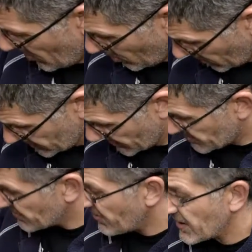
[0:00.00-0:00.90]
All the
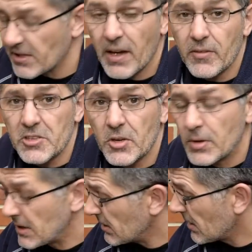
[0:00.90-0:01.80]
zips, in fact, are heavy
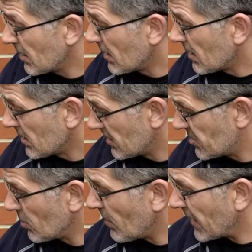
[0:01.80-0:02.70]
duty. The
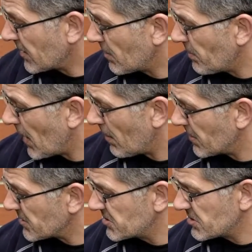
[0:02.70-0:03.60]
2 main
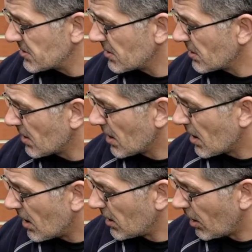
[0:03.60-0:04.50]
compartments
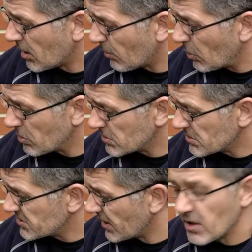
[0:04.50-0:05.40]
are lockable,
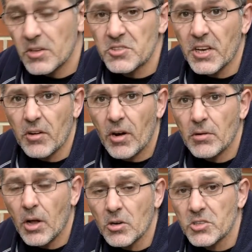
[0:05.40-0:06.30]
so you can stick your own
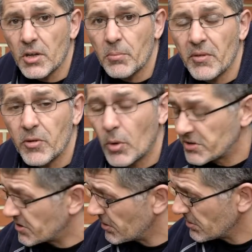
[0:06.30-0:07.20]
locks on them if you want
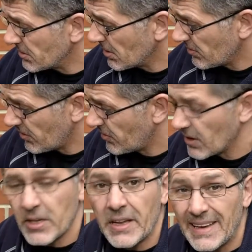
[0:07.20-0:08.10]
to, if you feel
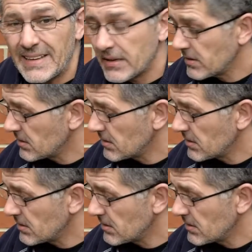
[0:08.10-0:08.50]
the need.